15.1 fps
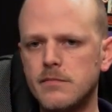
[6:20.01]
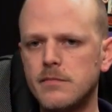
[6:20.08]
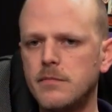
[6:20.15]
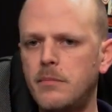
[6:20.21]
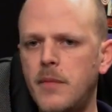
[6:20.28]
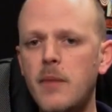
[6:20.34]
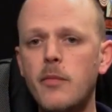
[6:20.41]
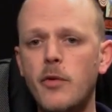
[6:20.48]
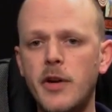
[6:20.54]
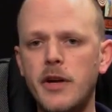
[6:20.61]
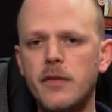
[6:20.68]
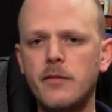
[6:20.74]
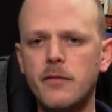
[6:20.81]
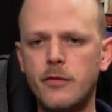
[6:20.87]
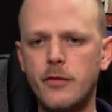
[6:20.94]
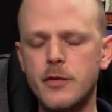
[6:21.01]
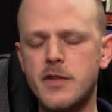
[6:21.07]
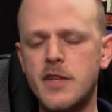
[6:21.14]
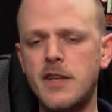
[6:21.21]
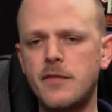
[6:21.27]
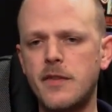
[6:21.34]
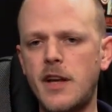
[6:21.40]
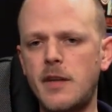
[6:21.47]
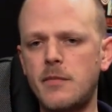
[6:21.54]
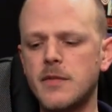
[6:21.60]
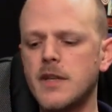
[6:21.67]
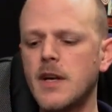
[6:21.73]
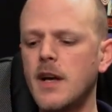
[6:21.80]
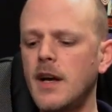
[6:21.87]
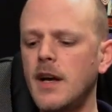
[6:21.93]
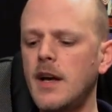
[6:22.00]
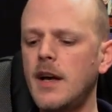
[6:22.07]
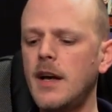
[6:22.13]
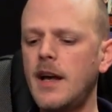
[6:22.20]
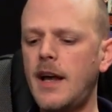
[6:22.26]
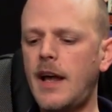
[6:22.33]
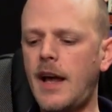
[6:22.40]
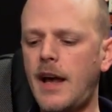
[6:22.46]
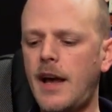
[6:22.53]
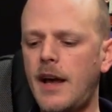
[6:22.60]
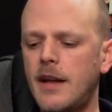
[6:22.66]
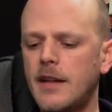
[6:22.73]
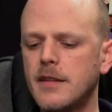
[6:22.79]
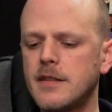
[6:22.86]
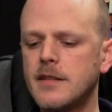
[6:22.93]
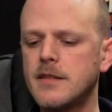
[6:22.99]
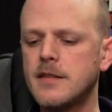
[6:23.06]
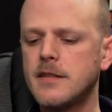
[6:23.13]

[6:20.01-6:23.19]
memory for save games. And